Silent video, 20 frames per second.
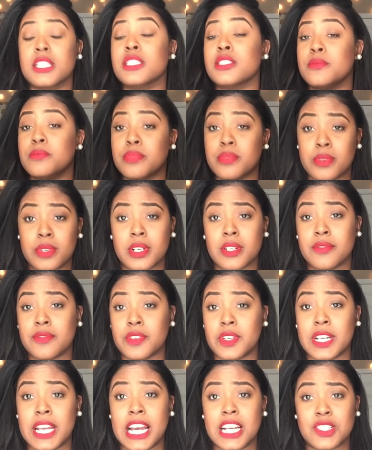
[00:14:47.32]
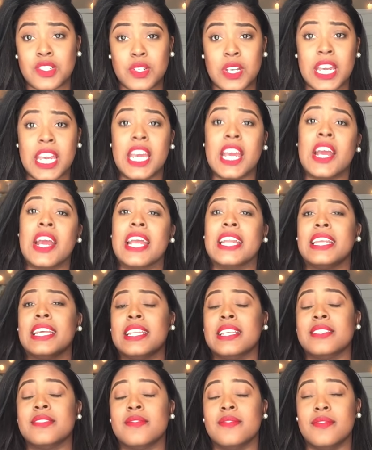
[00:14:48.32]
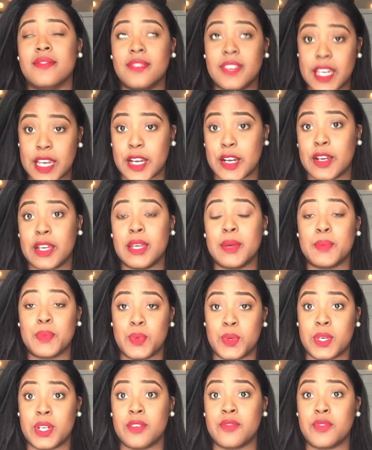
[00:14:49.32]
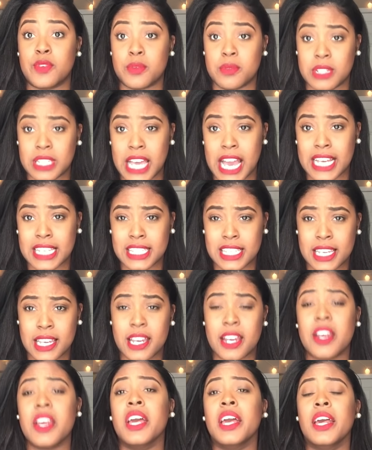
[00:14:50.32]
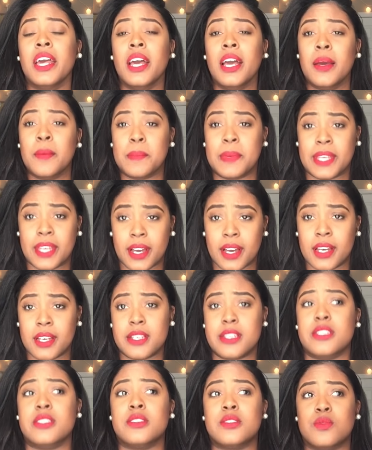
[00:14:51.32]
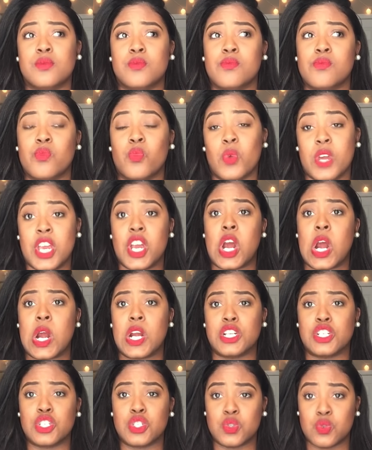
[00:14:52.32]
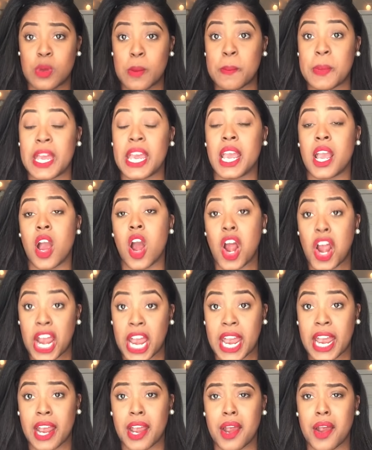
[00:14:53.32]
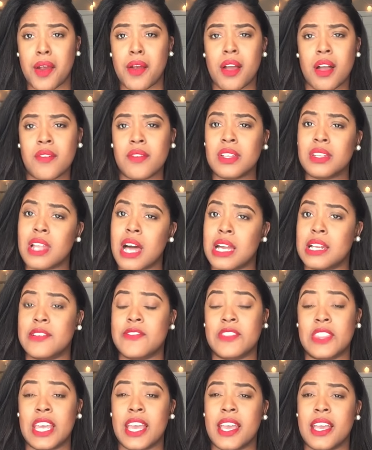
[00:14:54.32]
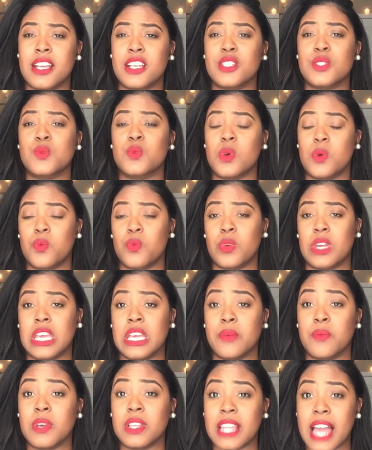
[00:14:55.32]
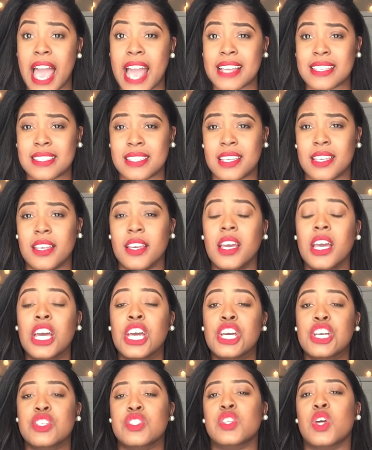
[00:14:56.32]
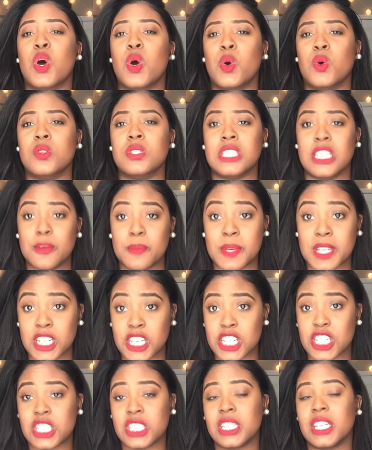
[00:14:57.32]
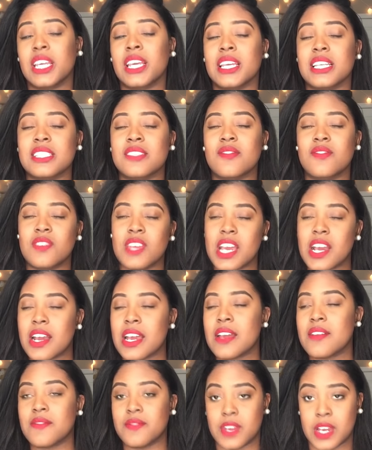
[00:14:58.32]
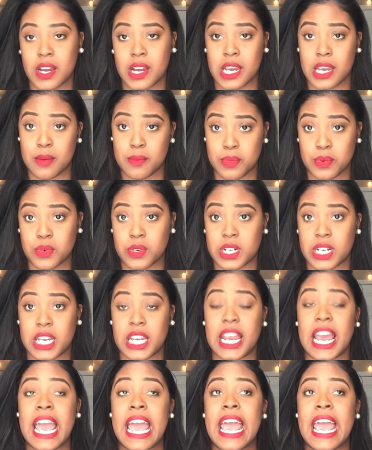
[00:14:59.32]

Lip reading: It's important for natural hair, and it is very important for relaxed hair because we are stripping our hair of a lot of things when we relax it. So deep conditioning is very, very important.